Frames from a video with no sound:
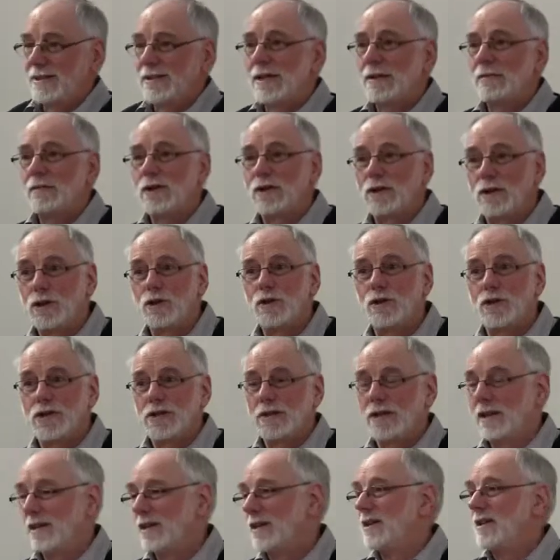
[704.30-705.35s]
deep
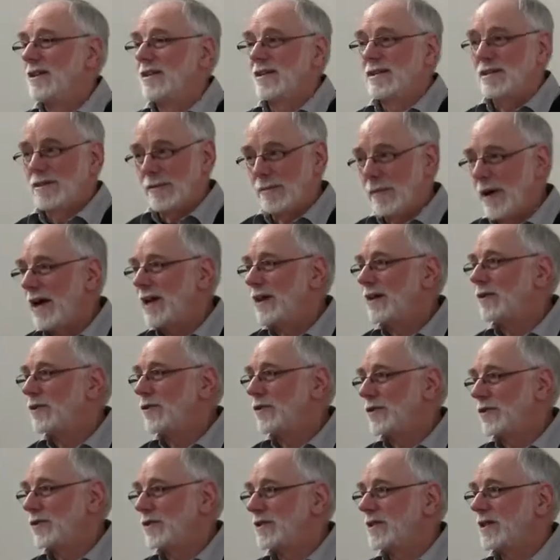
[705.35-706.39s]
conclusion that
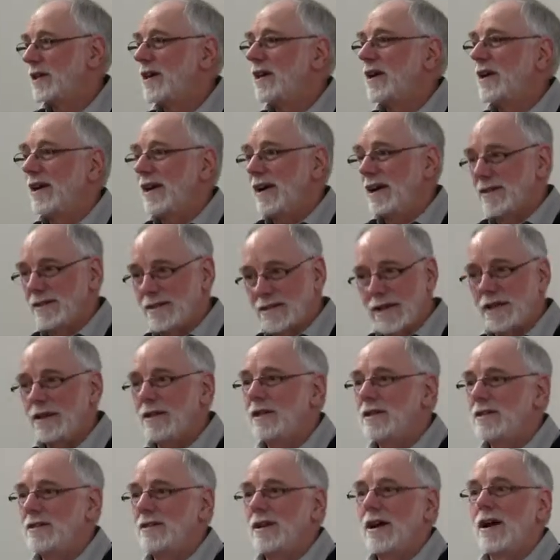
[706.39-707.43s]
sabbaticals and
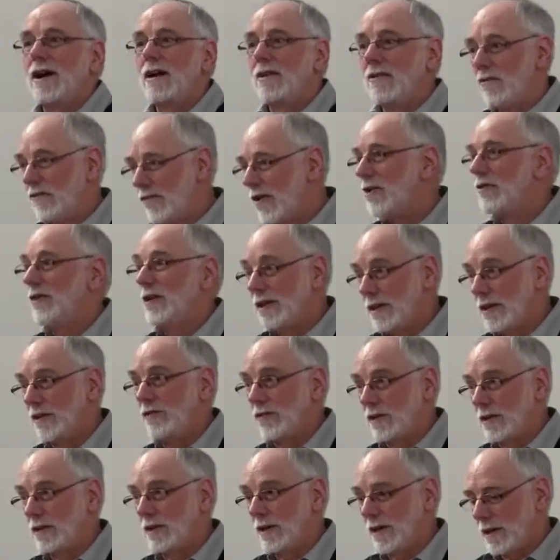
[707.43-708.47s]
studies are very
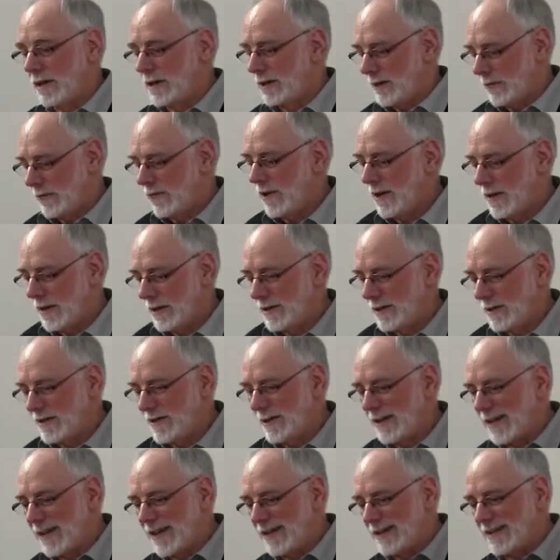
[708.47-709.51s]
different kinds of
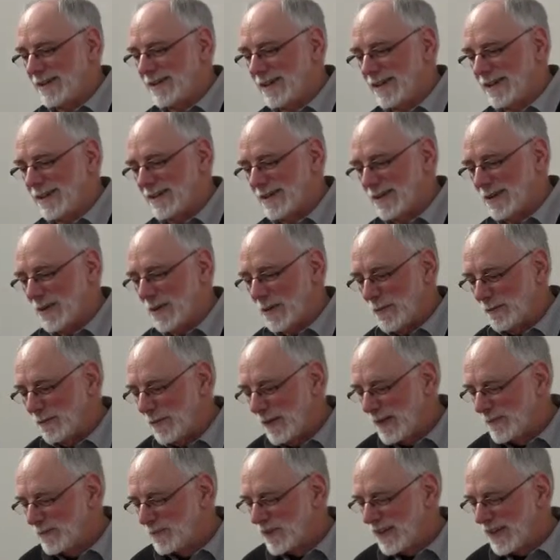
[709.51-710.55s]
things. And so
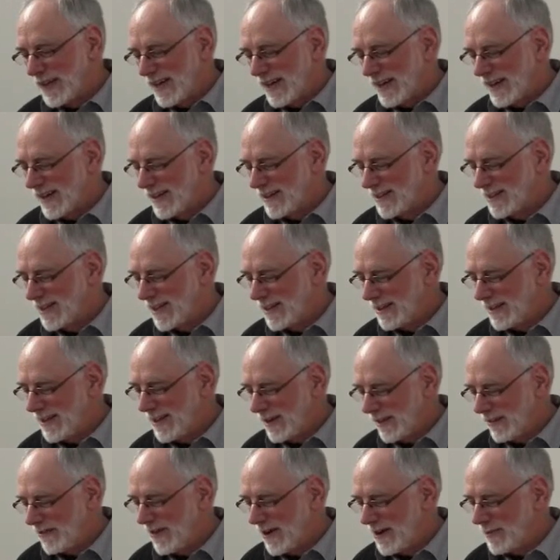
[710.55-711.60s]

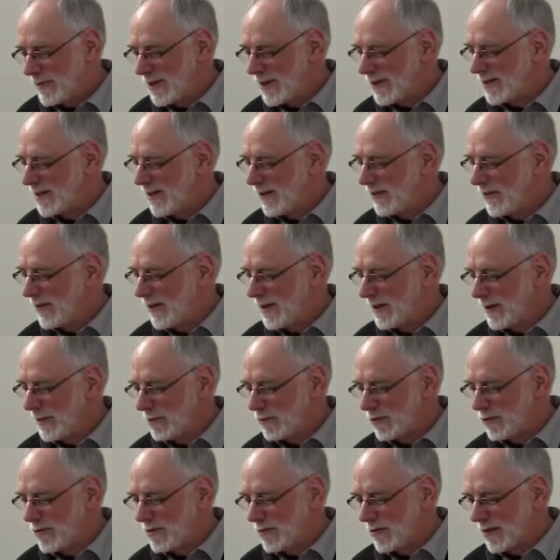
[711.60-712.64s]
suddenly I found myself
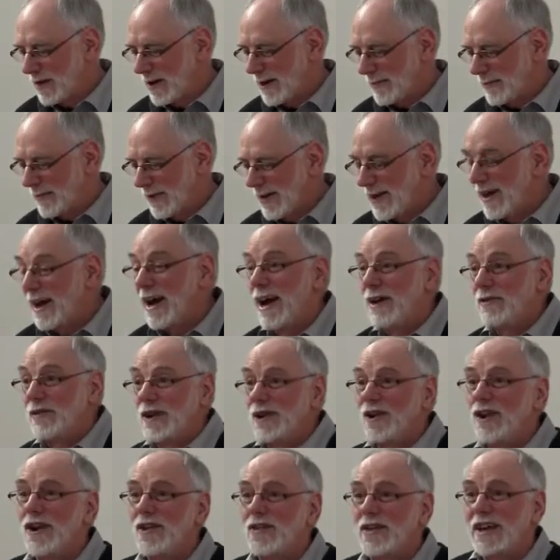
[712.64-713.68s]
in a program. I
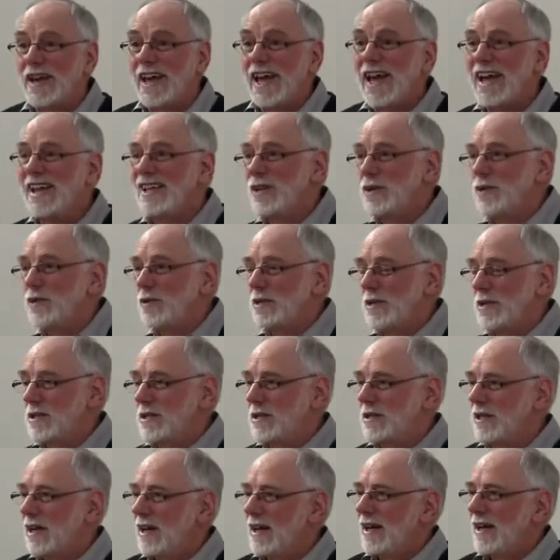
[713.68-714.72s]
recall that I had to do
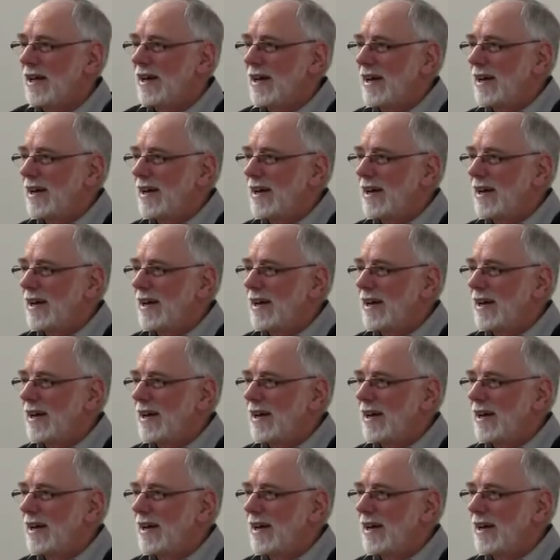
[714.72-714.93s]
this